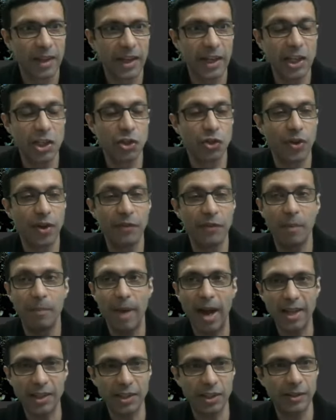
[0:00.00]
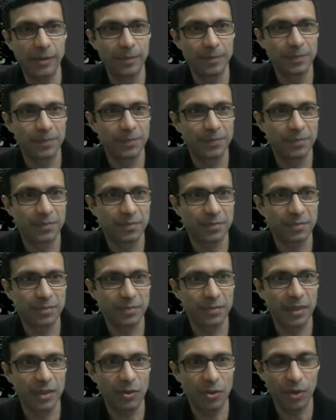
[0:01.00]
Is river matter,
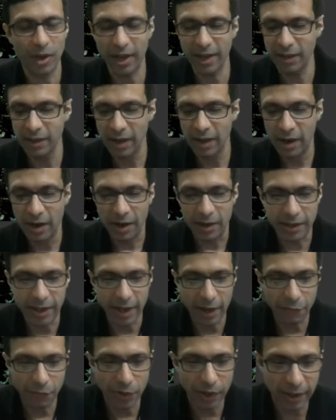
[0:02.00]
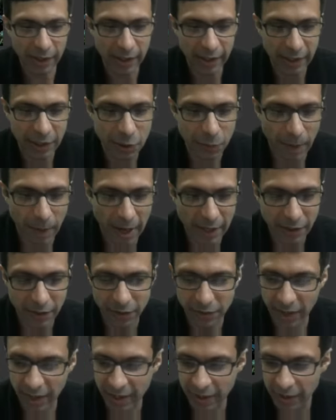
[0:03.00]
right? Definitely it's matter,
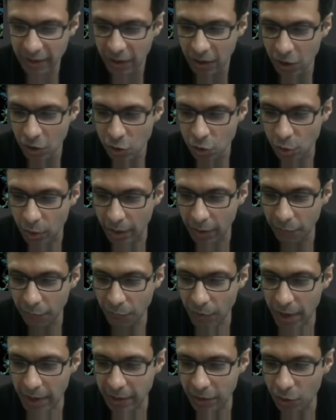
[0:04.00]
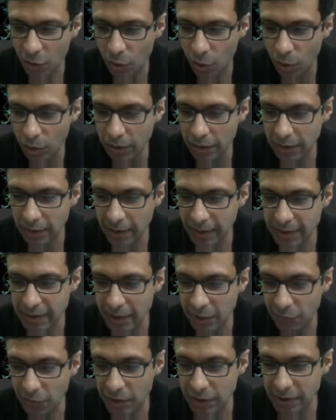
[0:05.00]
right? So in fact, all the things
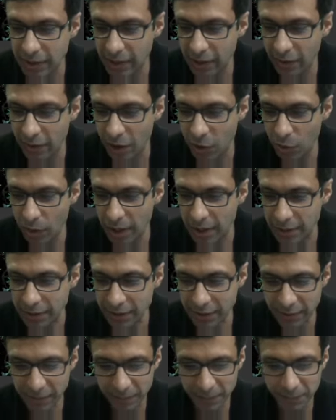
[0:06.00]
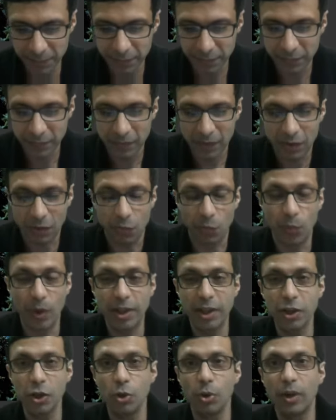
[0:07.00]
that we see around us,
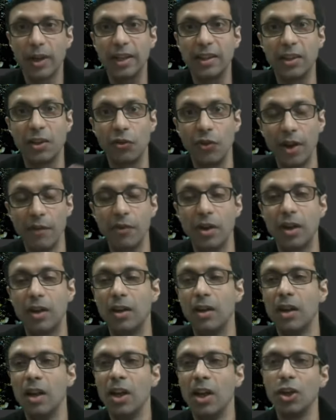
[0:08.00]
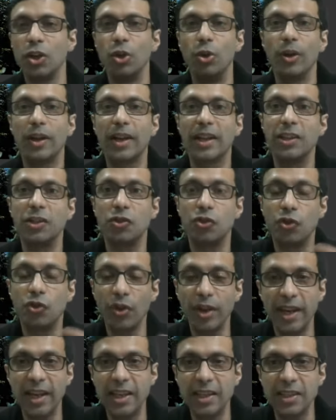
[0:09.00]
whether you look at the river, you look at the
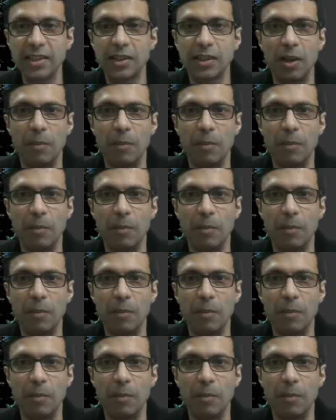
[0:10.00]
trees,